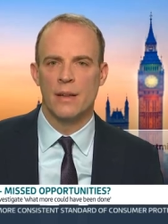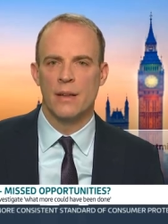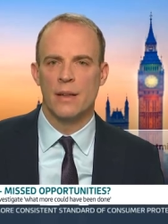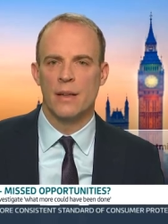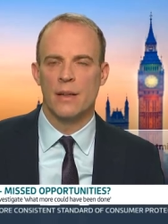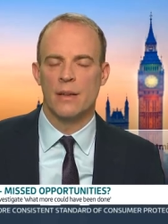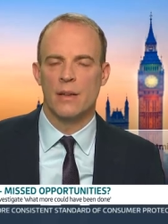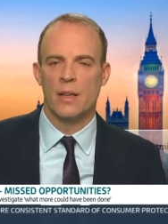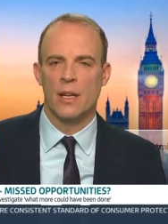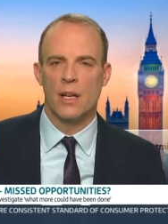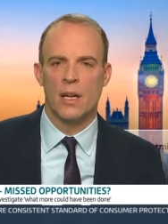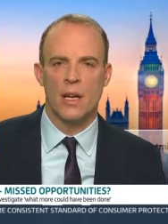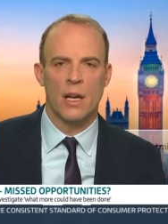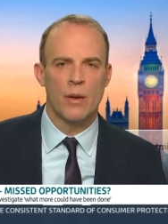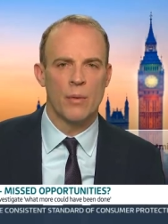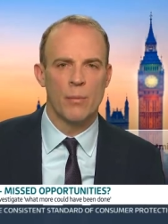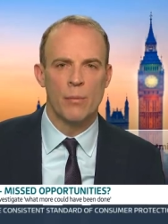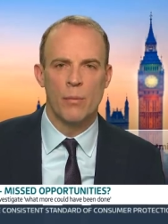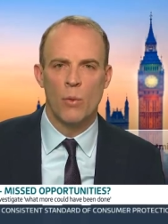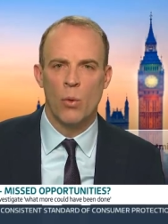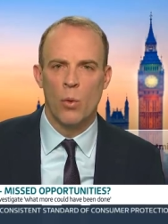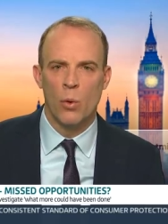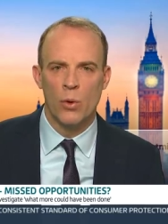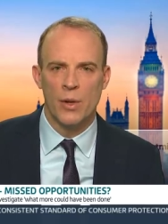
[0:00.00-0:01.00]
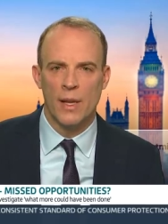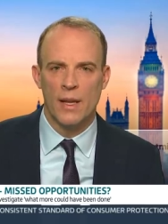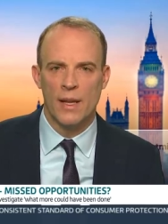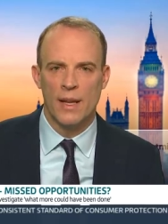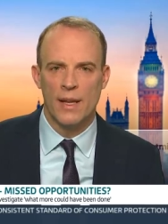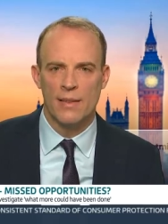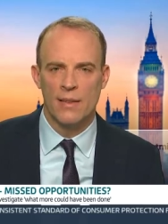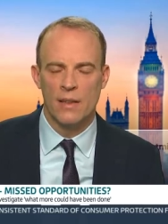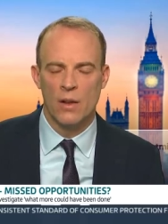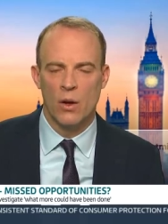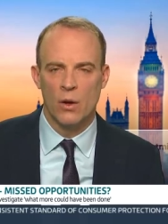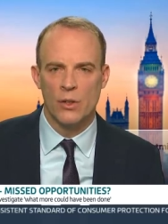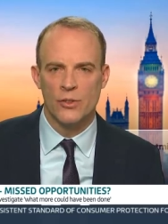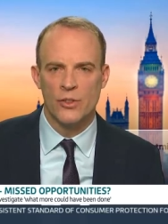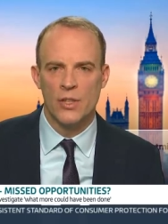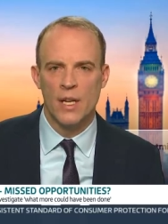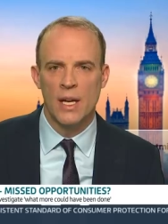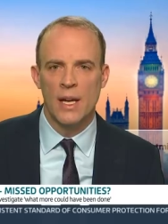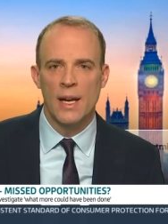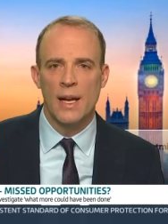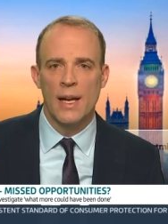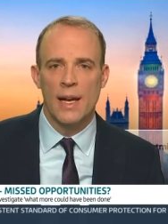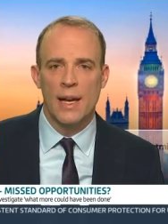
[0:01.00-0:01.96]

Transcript: that, that are mourning his loss.